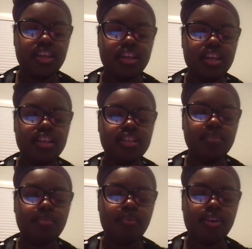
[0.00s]
It is
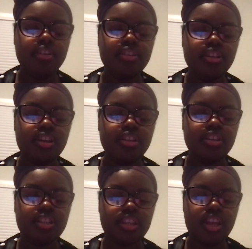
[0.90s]
important to
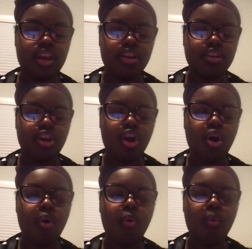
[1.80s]
understand
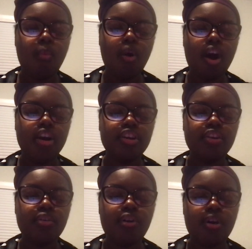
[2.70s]
why
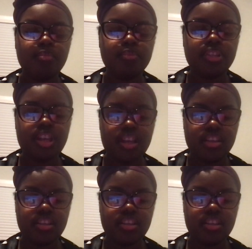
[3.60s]
you are upset